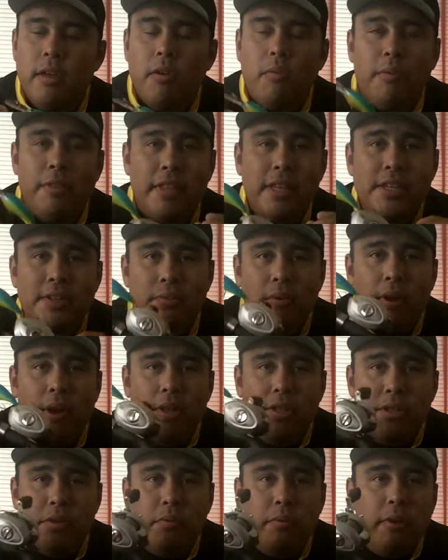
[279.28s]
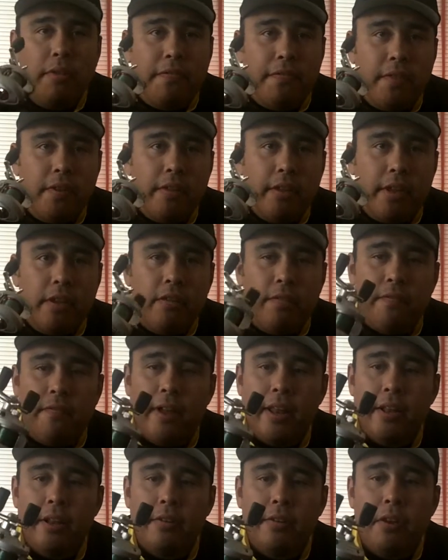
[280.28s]
With these rods, you will feel that. You'll
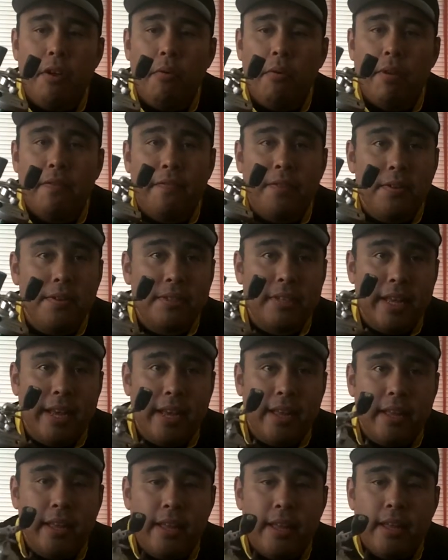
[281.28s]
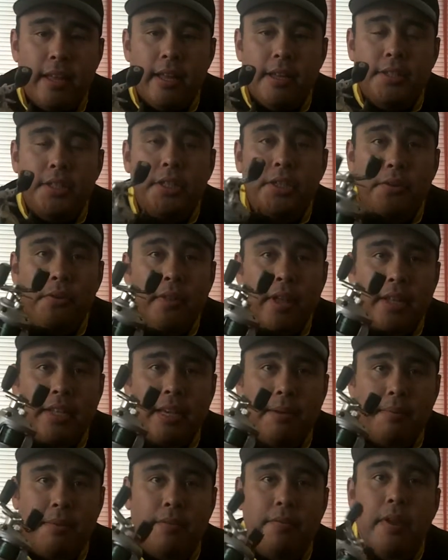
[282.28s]
finally know what it feels like to do that
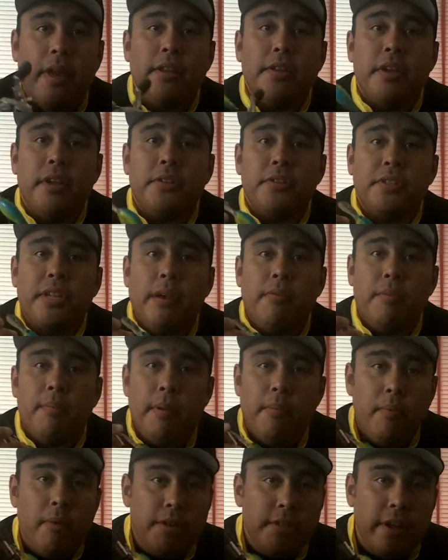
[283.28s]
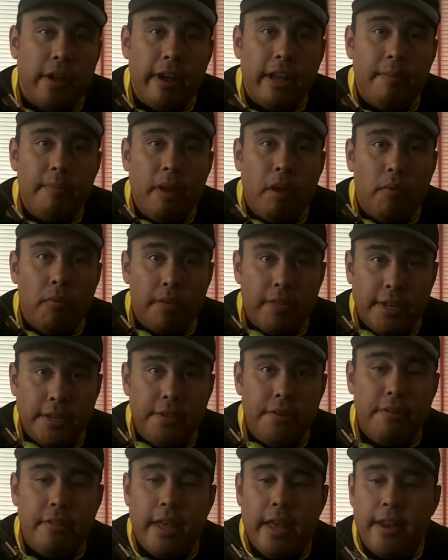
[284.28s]
type of thing and to understand what people are talking about when they
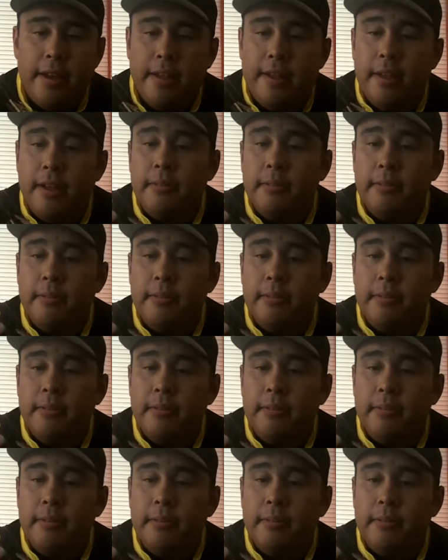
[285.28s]
do that.